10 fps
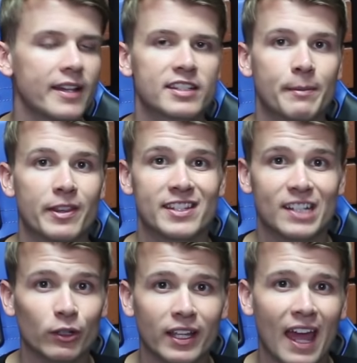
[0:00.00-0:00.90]
some of the
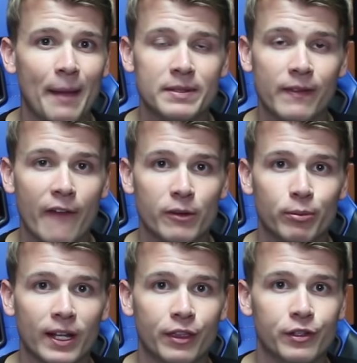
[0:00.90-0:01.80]
Zelda games I've never
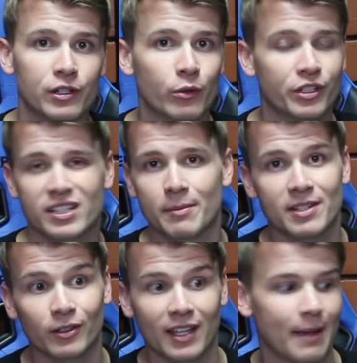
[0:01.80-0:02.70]
played through and just some
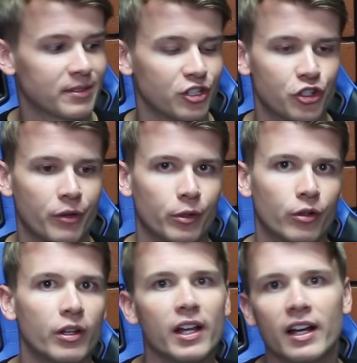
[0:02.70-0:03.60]
Zelda games in
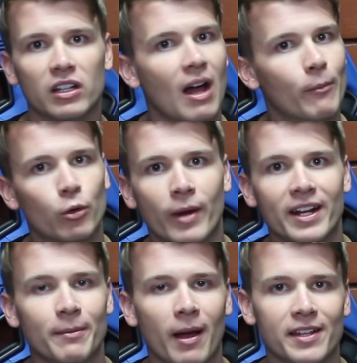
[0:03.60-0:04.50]
general. A lot more
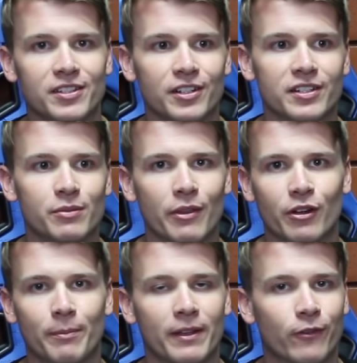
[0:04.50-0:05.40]
randomizers,
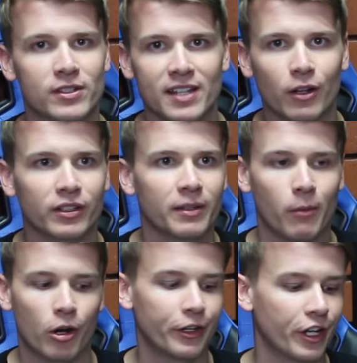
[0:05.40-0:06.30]
whether it be for Zelda,
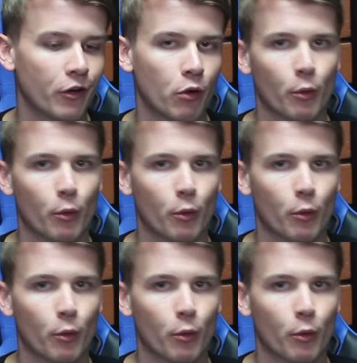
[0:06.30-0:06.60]
Mario,